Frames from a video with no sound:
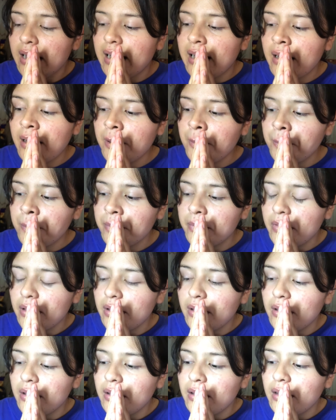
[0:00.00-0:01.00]

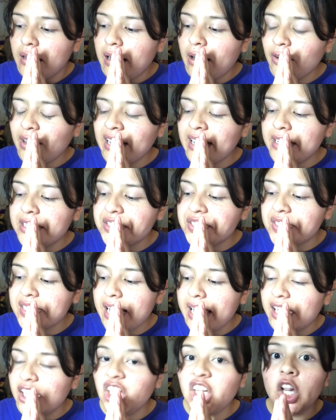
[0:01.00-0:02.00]
how can I
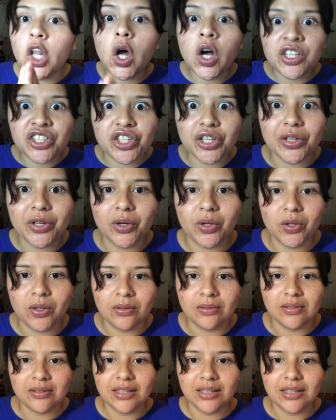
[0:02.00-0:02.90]
say, logical